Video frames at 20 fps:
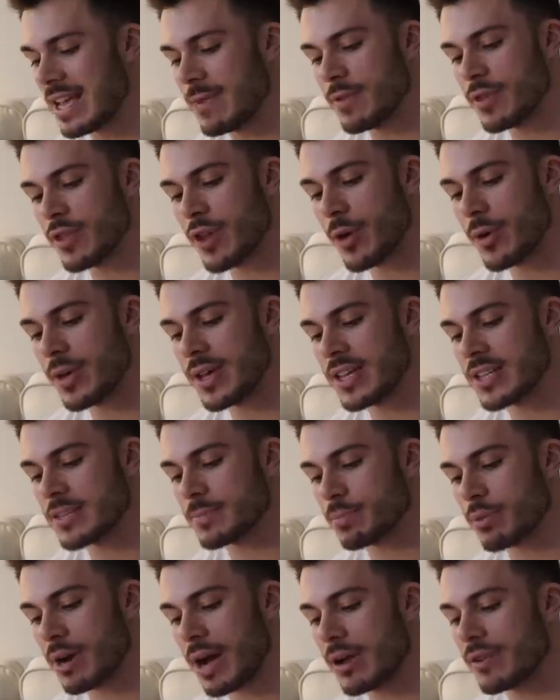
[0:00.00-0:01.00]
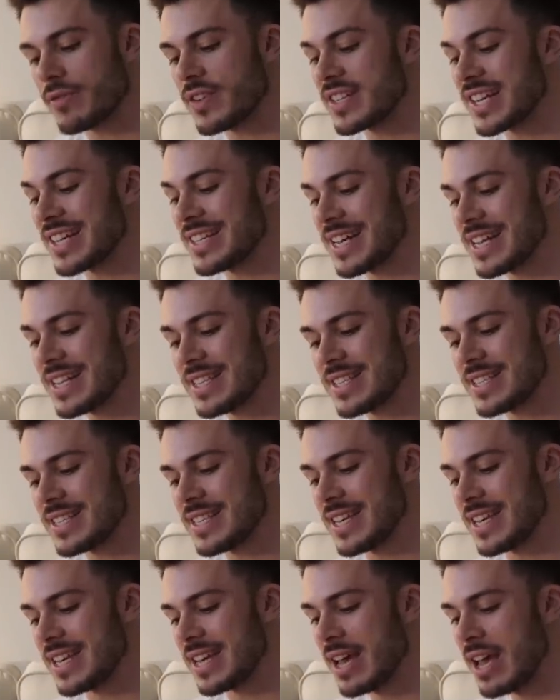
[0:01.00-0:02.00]
even though he is proud of his
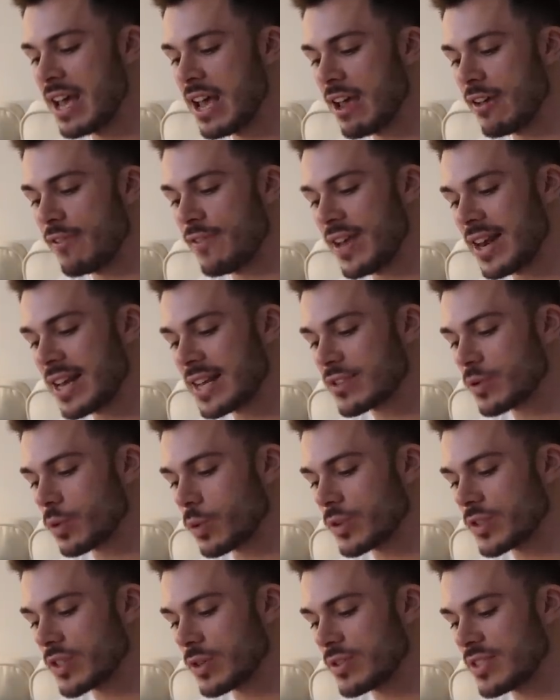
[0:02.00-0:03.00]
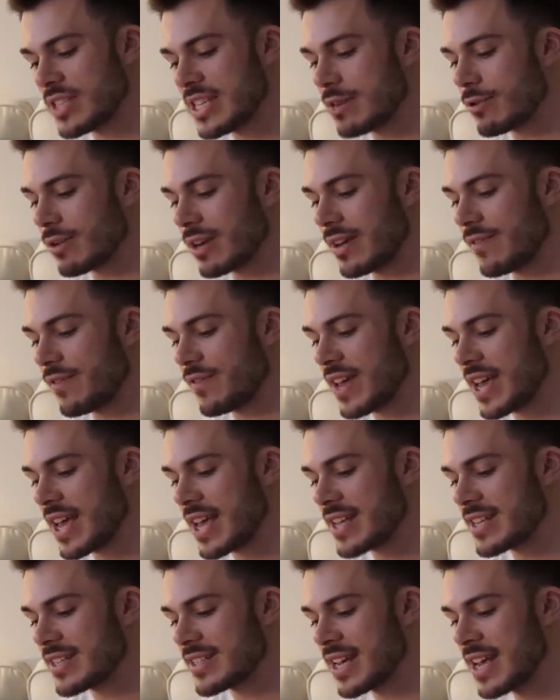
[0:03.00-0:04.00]
identity, Felix also secretly
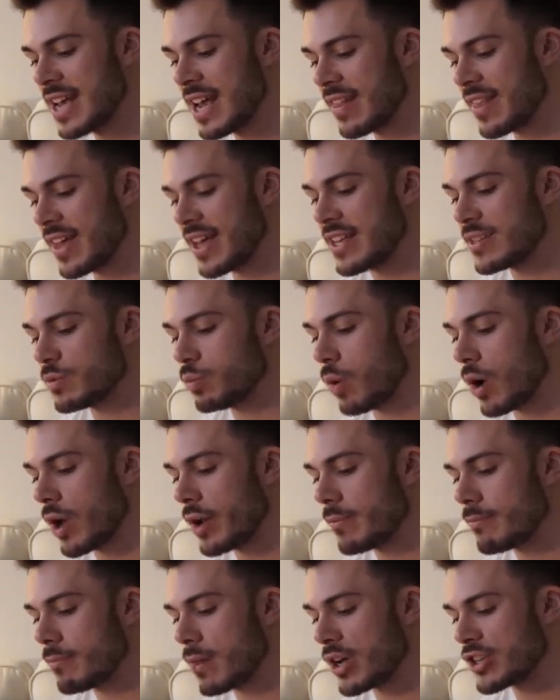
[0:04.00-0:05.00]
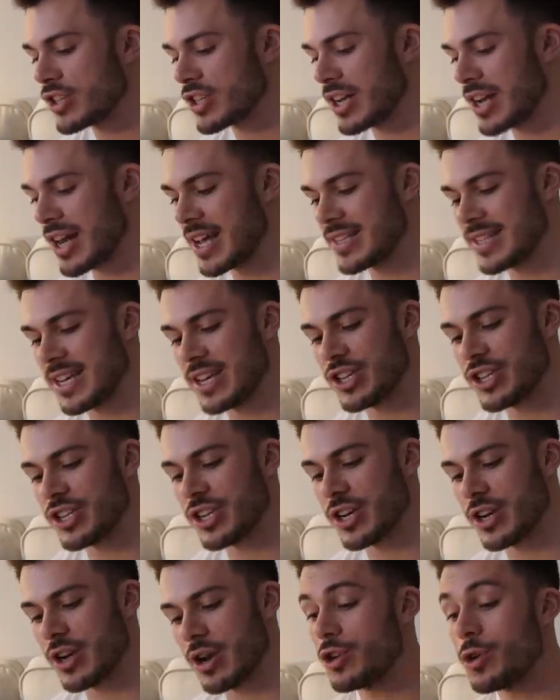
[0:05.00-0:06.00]
fears that he's one
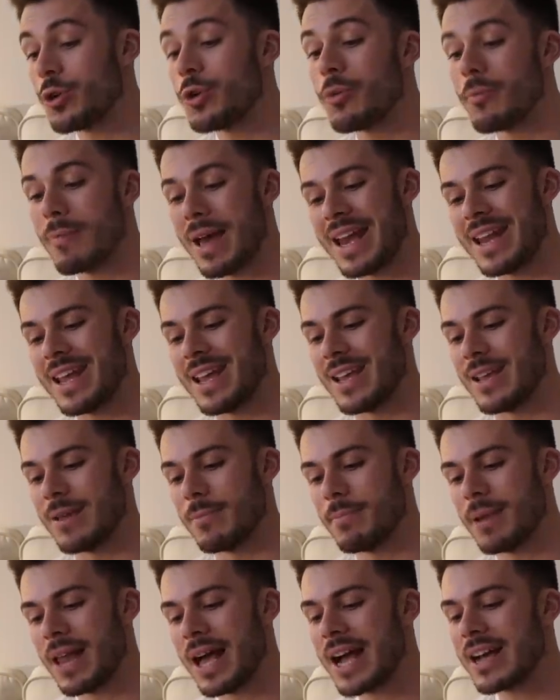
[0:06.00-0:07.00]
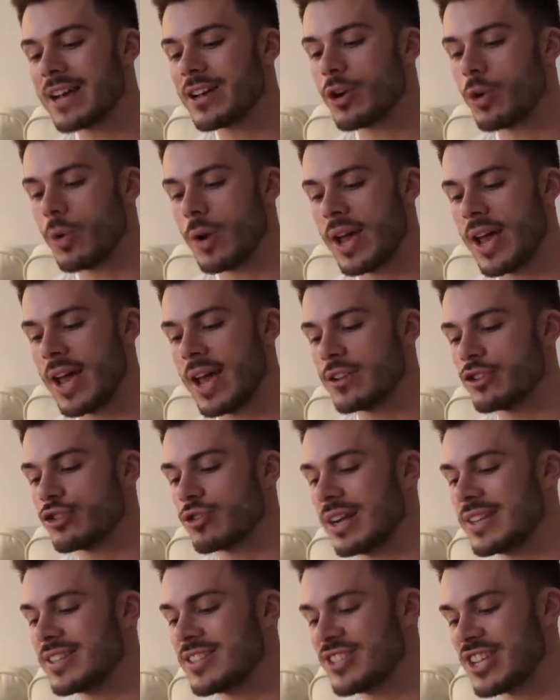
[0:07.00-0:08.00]
marginalization too many, black, queer, and
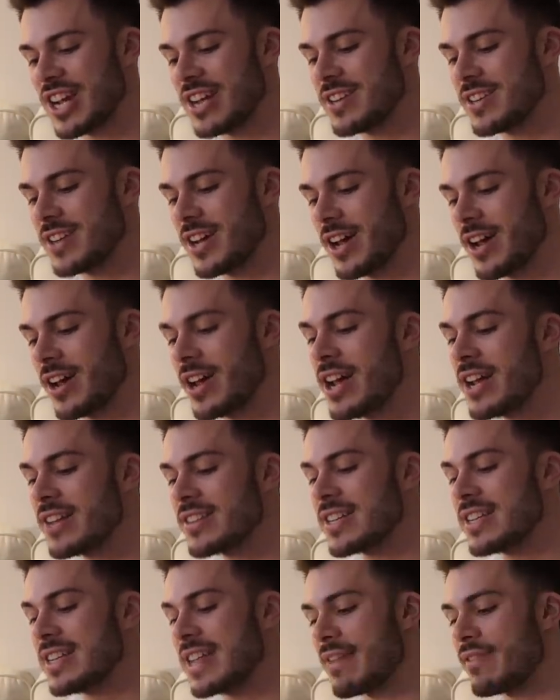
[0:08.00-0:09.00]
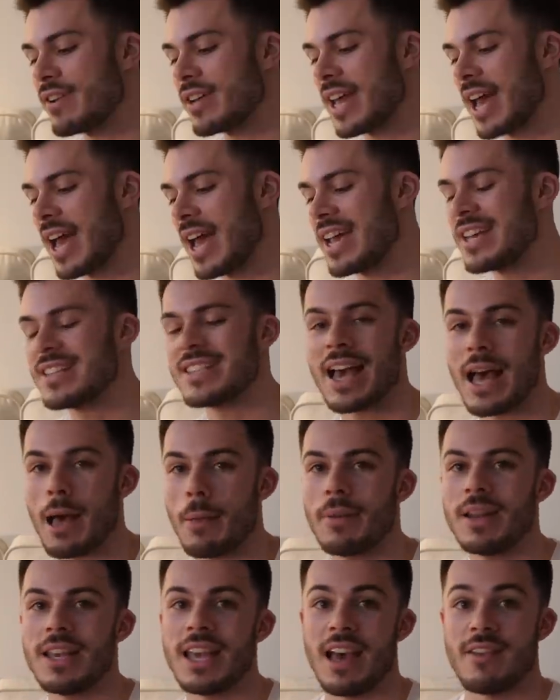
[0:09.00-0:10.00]
transgender, to never get his
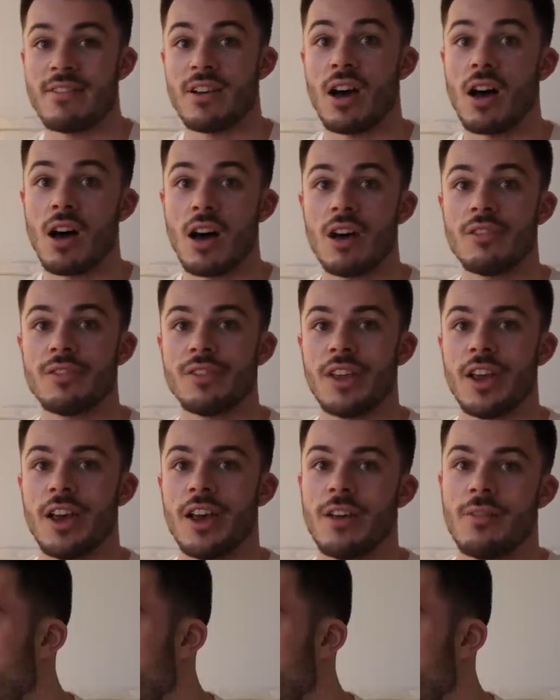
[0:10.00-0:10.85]
happily ever after.